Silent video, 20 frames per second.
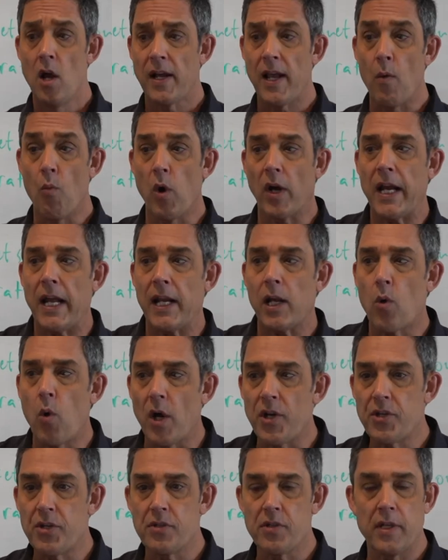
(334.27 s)
Okay, what kind of
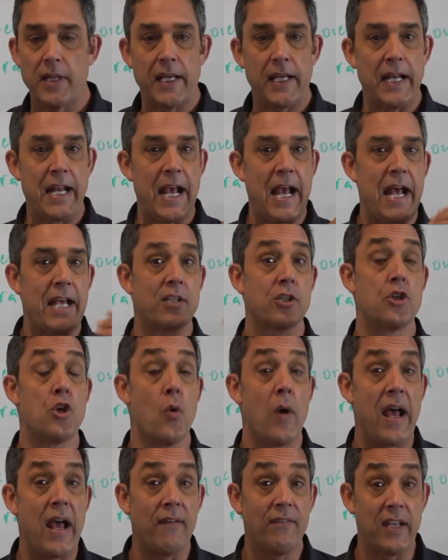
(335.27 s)
questions are they going to ask?
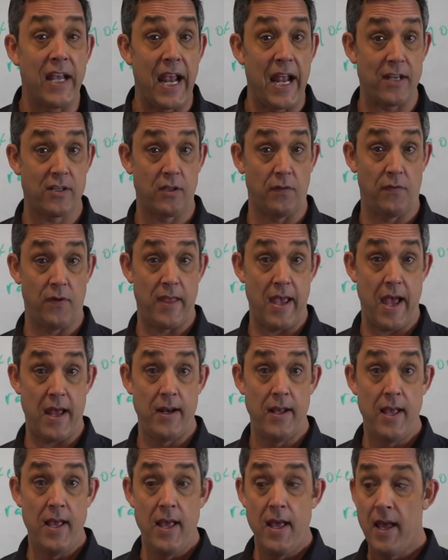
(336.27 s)
Do I have the answer for
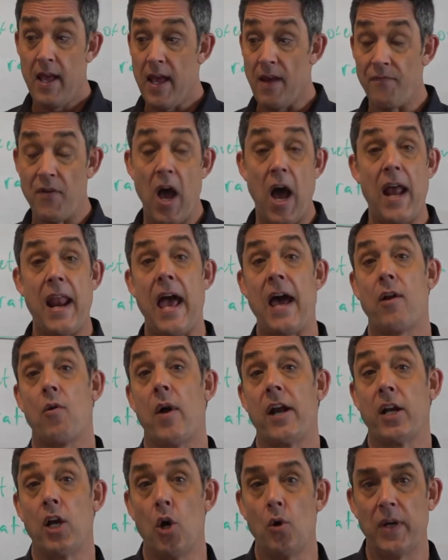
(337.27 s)
that? If not, how do
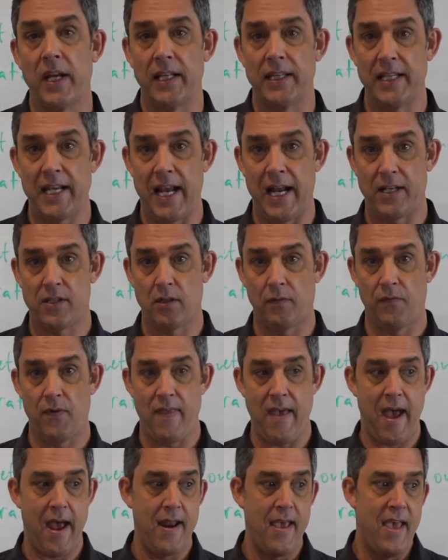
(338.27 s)
I go get the answer for
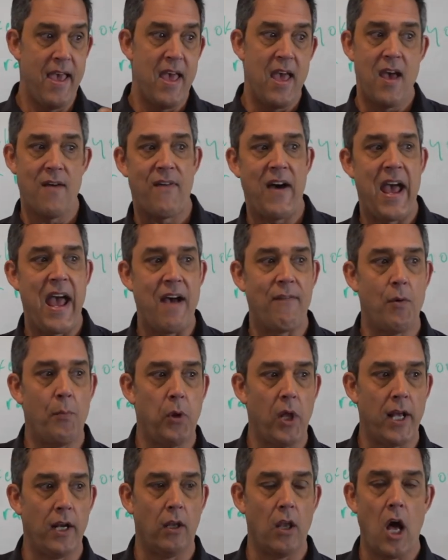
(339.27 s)
that? If I haven't
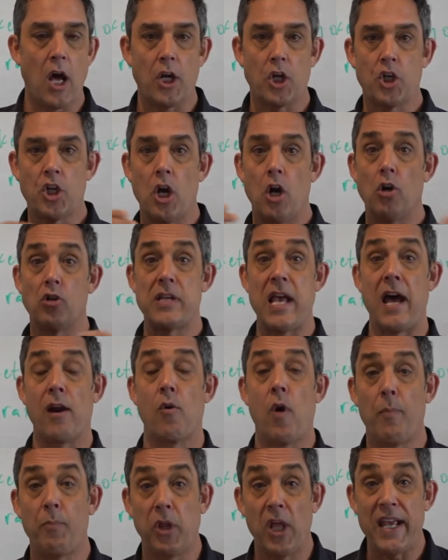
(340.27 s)
played a lot of shows, how
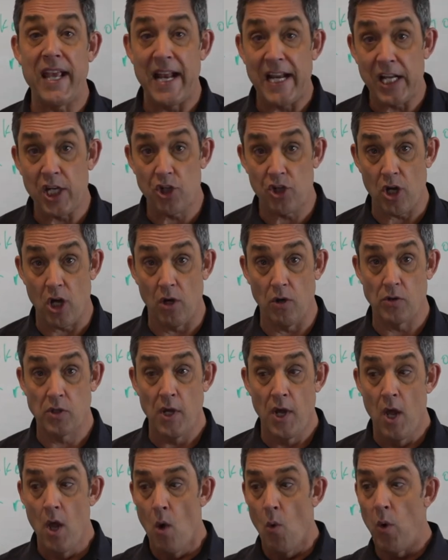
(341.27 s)
do I play any
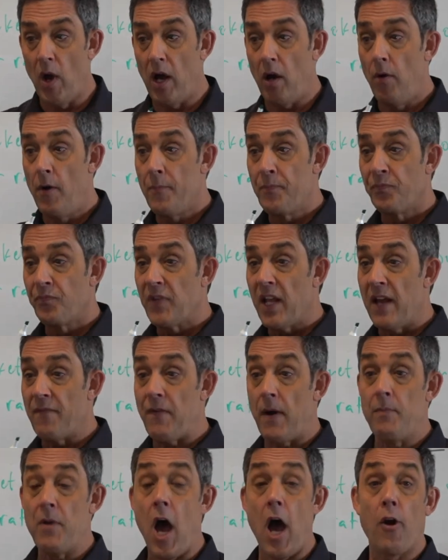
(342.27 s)
shows? Well, if
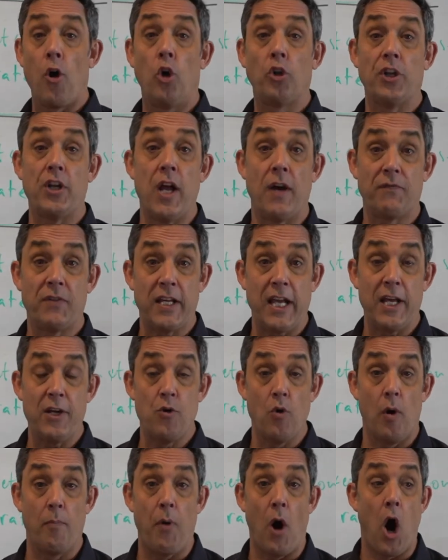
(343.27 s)
I'm not old enough to get
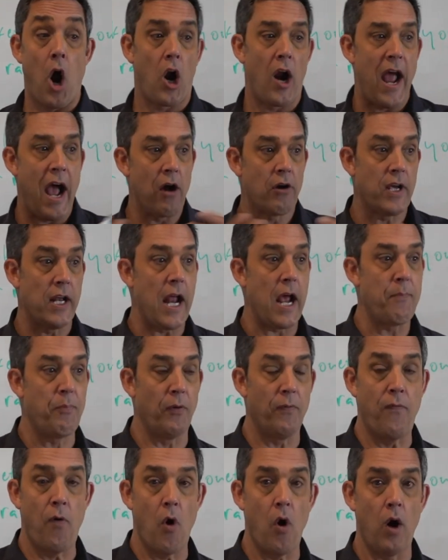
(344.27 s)
into a bar, how can I
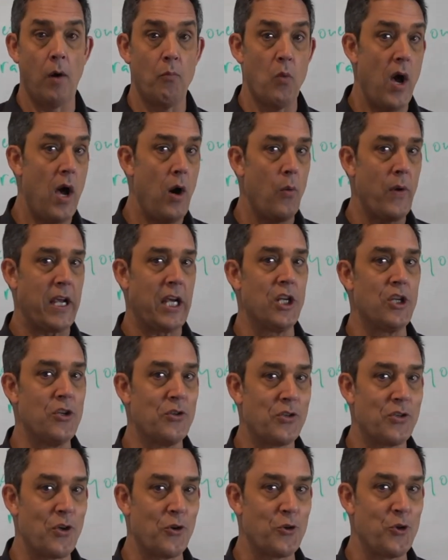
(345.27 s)
perform? Well, we can
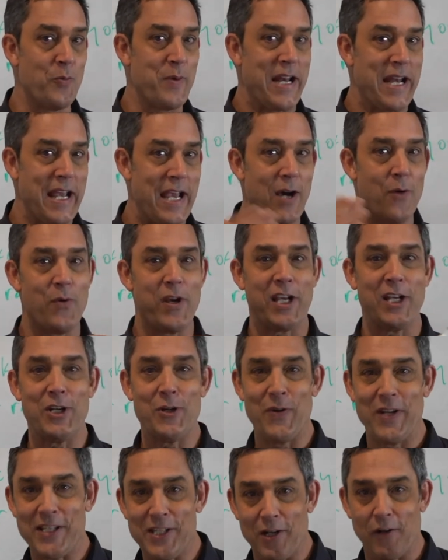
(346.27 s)
use social media. We can
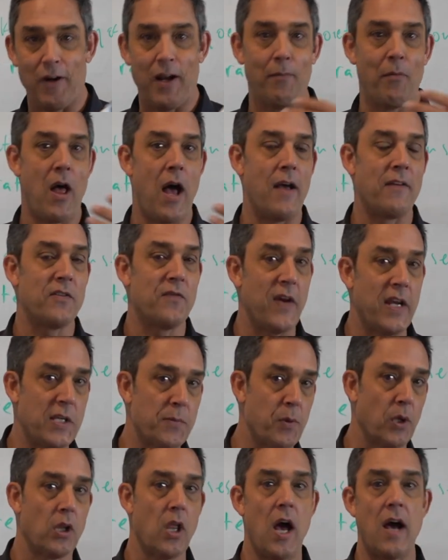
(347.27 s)
do Instagram Lives,
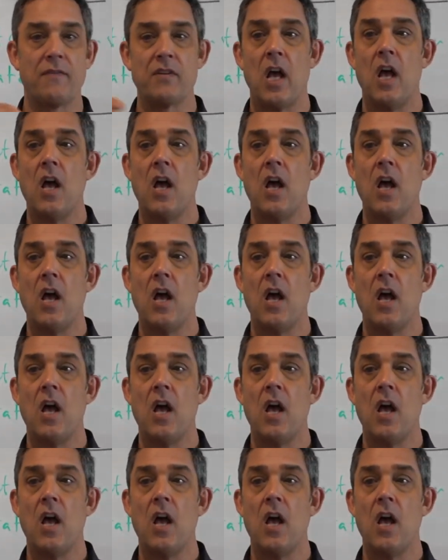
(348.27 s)
Facebook Lives.